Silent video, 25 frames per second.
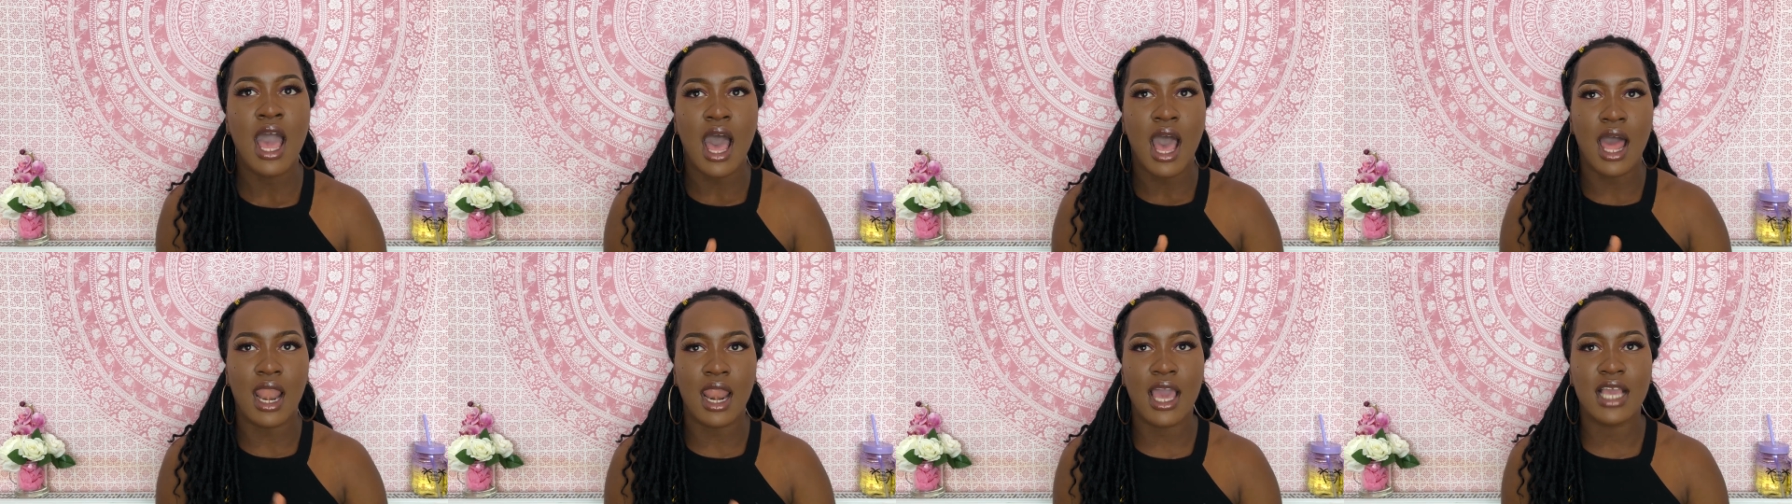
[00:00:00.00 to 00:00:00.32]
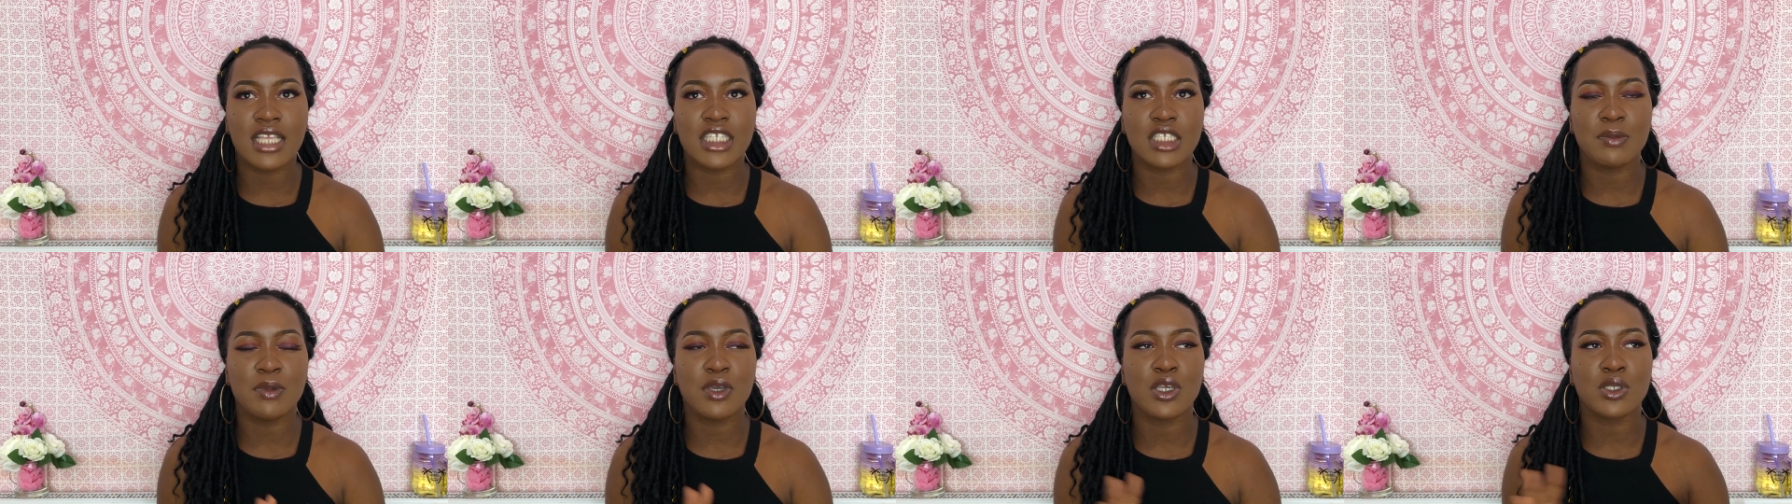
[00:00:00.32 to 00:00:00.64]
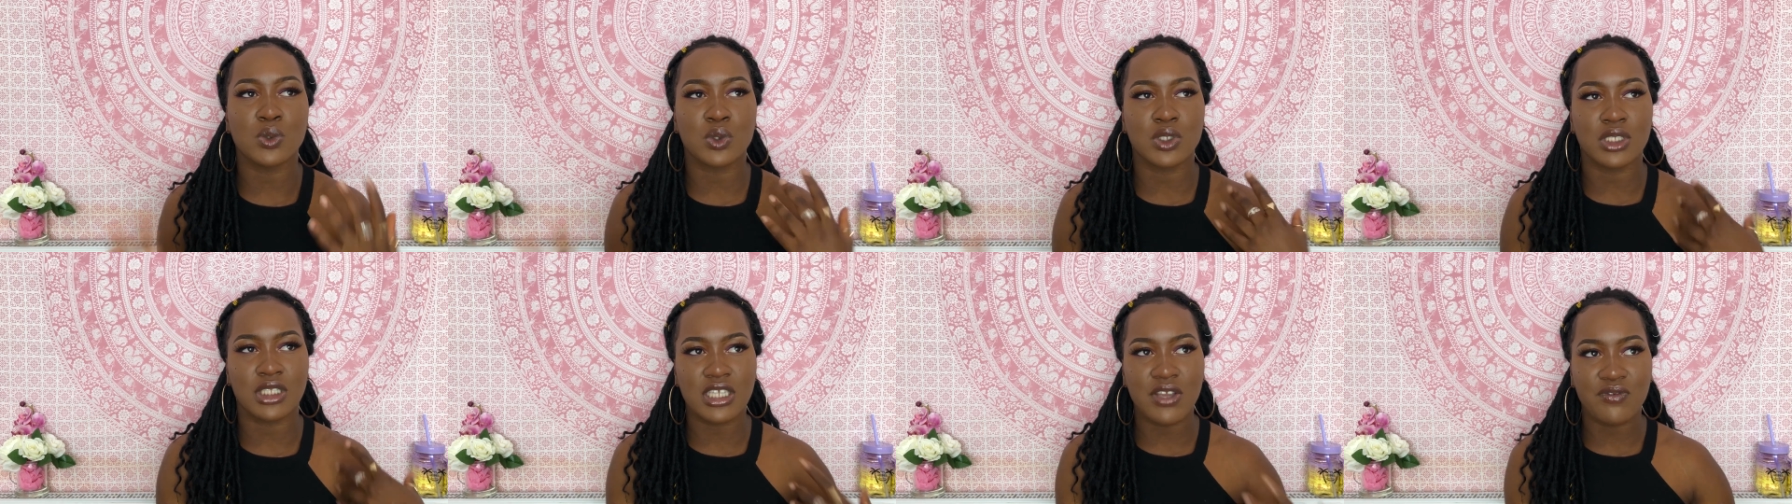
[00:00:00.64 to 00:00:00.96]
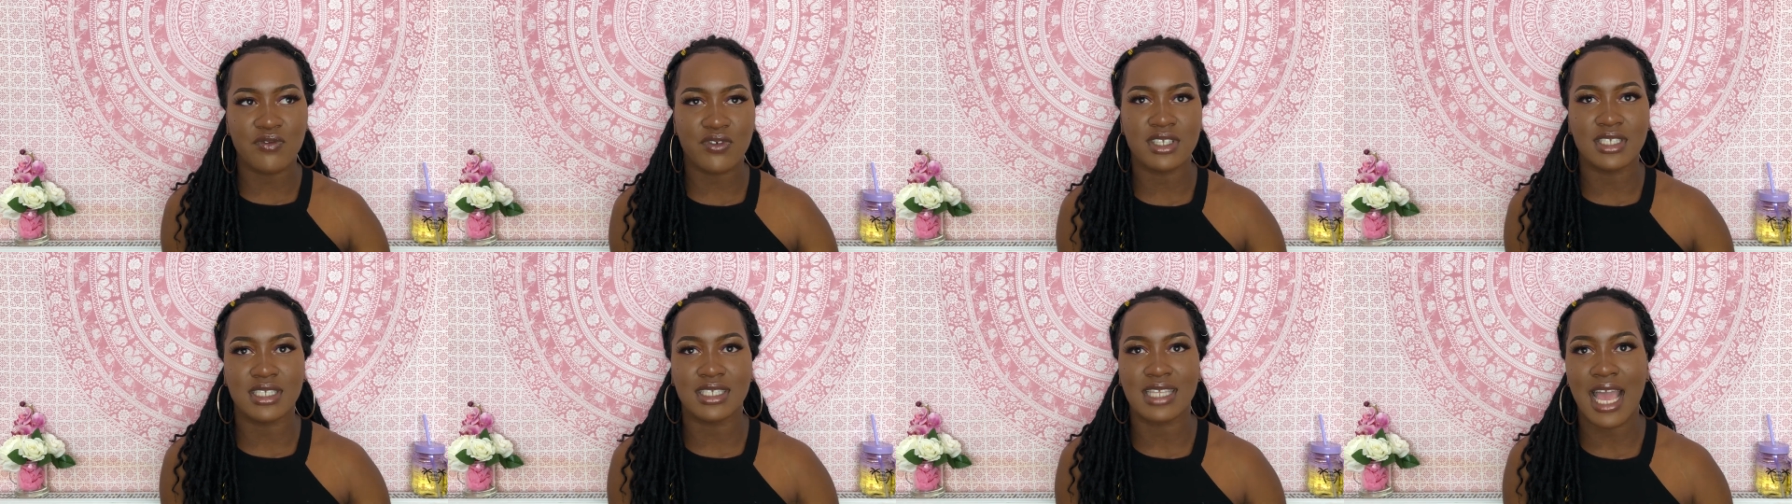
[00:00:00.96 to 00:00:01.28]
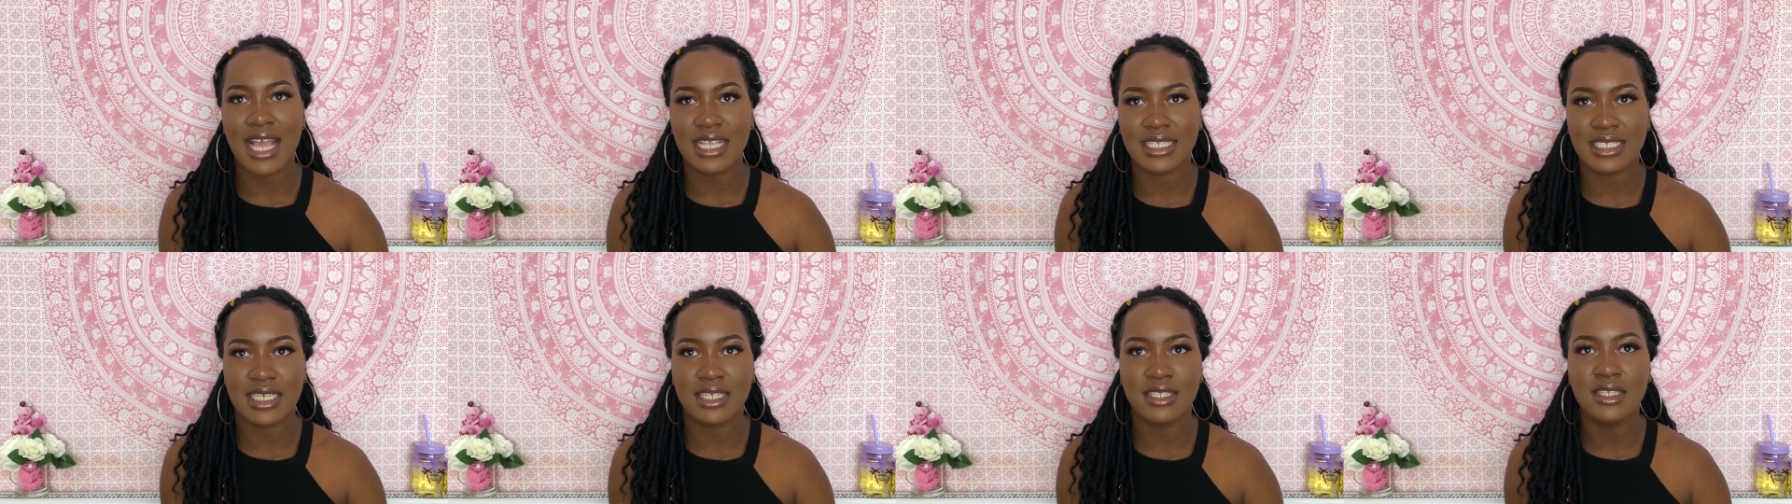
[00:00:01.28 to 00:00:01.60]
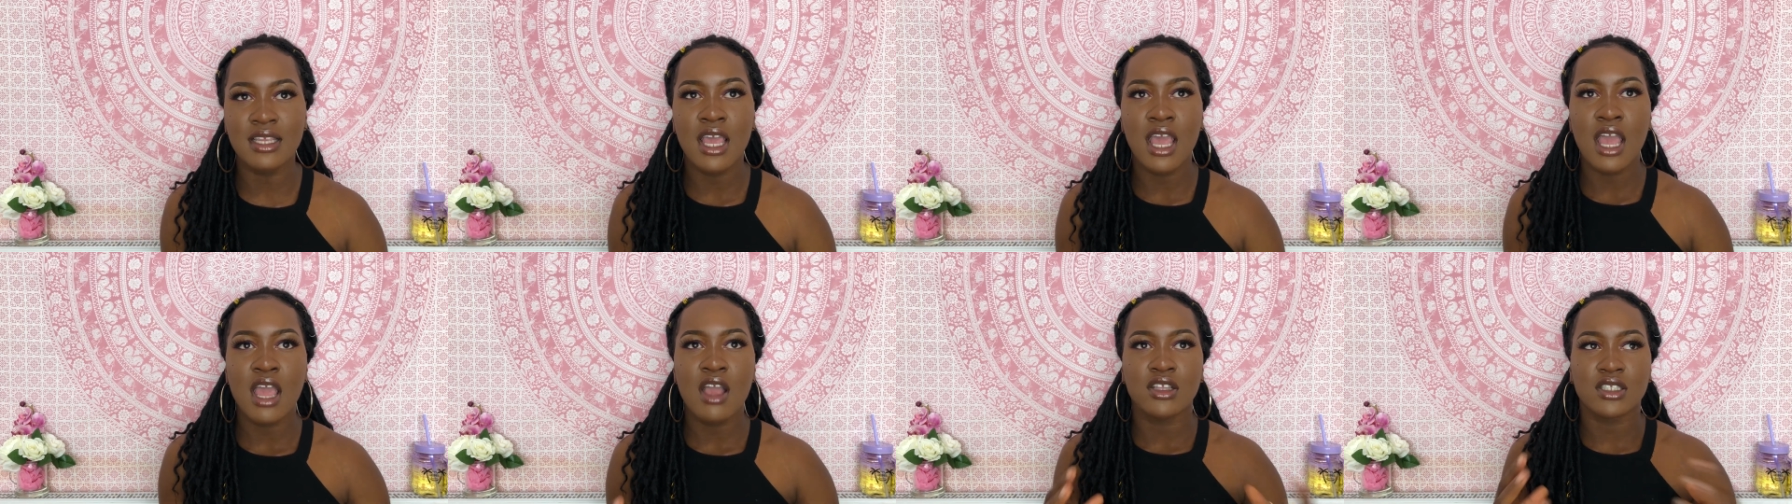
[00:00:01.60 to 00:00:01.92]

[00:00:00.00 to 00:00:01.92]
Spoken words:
I liked it because it was different setting